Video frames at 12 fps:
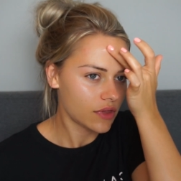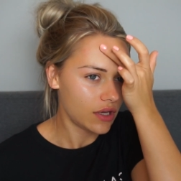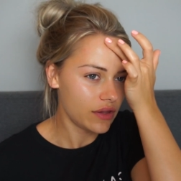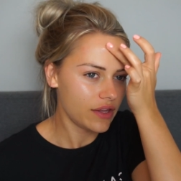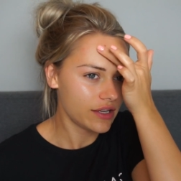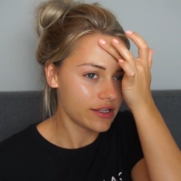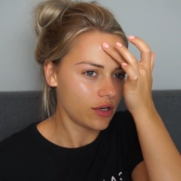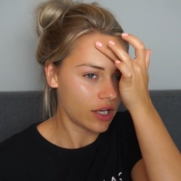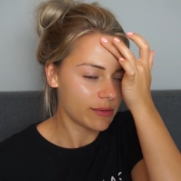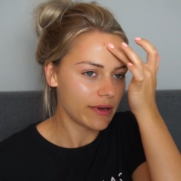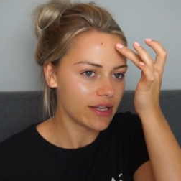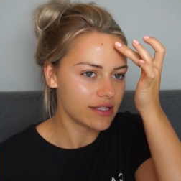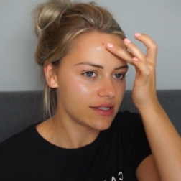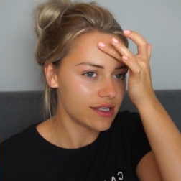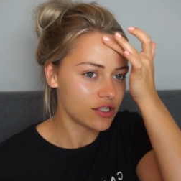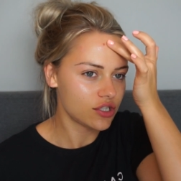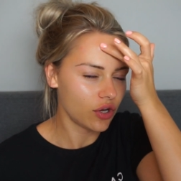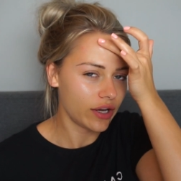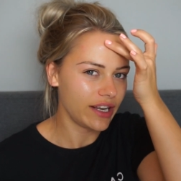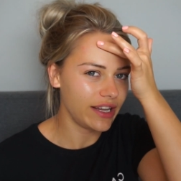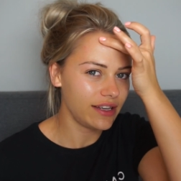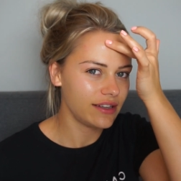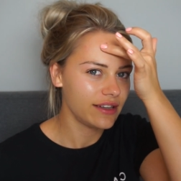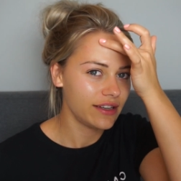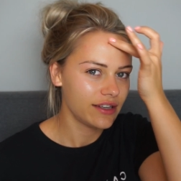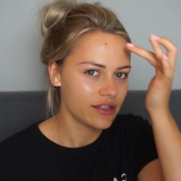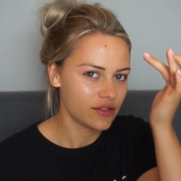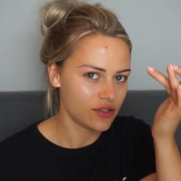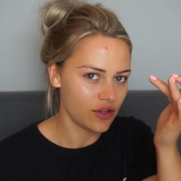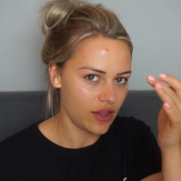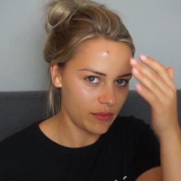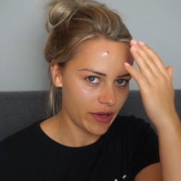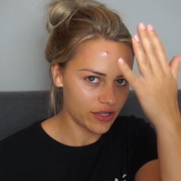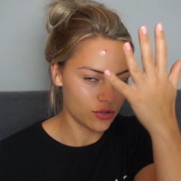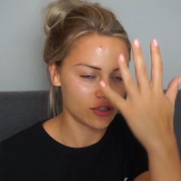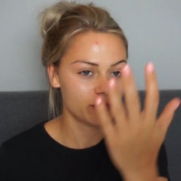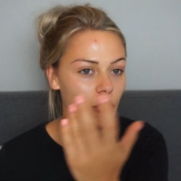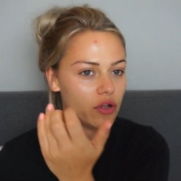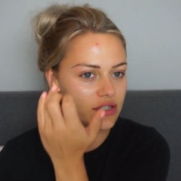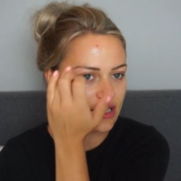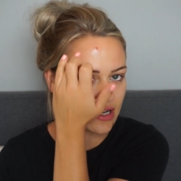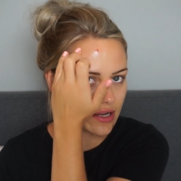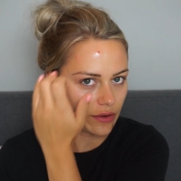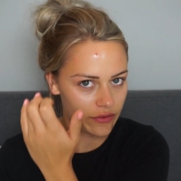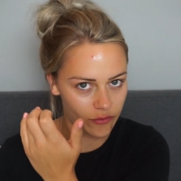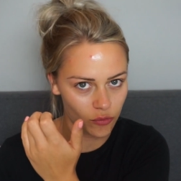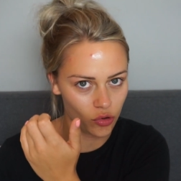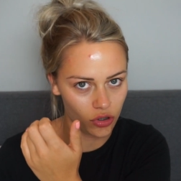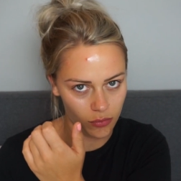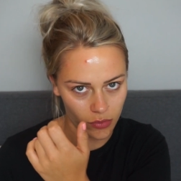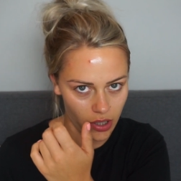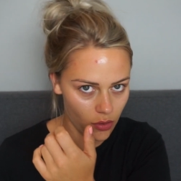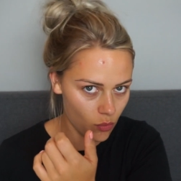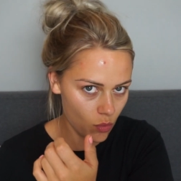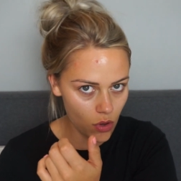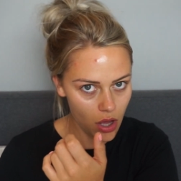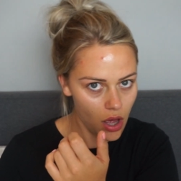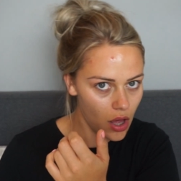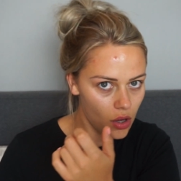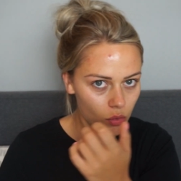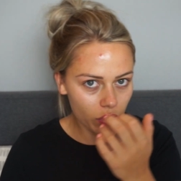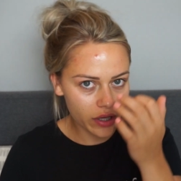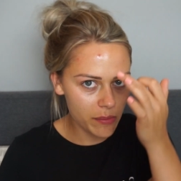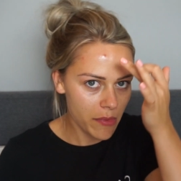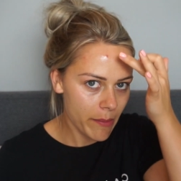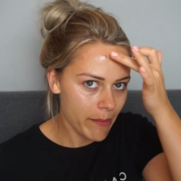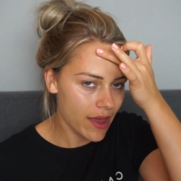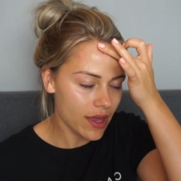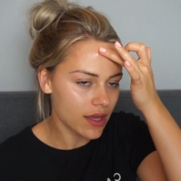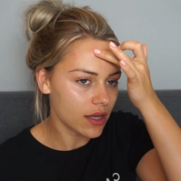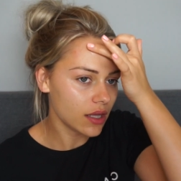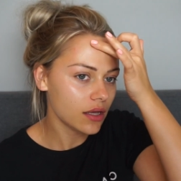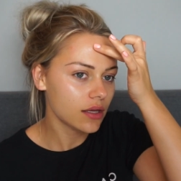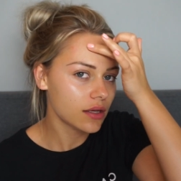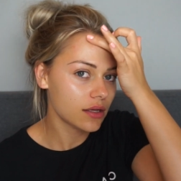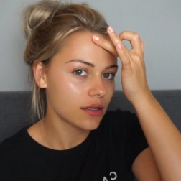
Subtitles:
The only thing I don't like about this is it's shiny. So then makes your spots stand out even more. I'm like, whoa, look at my mate.